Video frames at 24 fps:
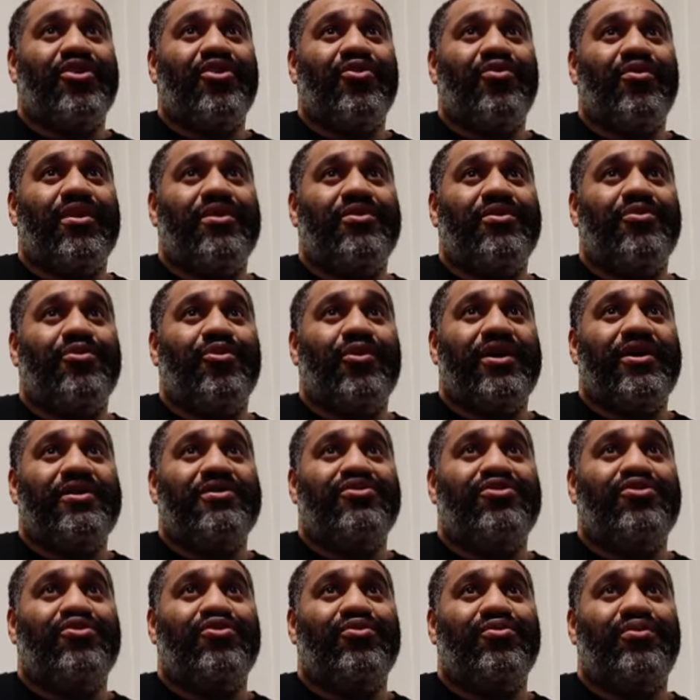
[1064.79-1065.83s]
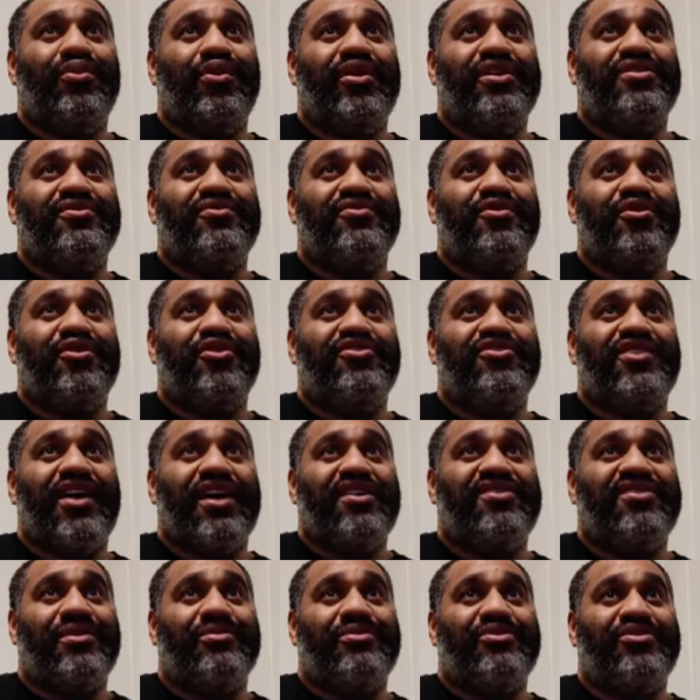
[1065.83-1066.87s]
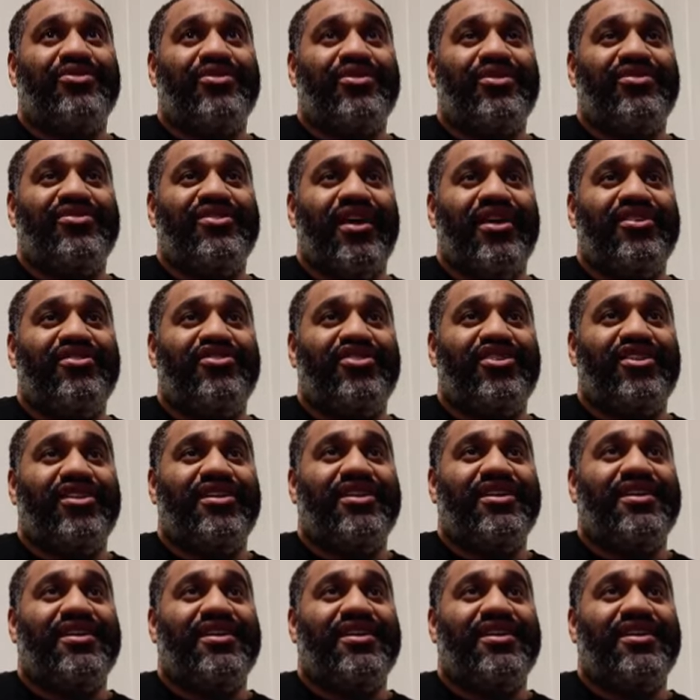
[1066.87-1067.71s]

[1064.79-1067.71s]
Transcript: 1 win, 2 points for Zack Sabre Jr. and Tai Chi.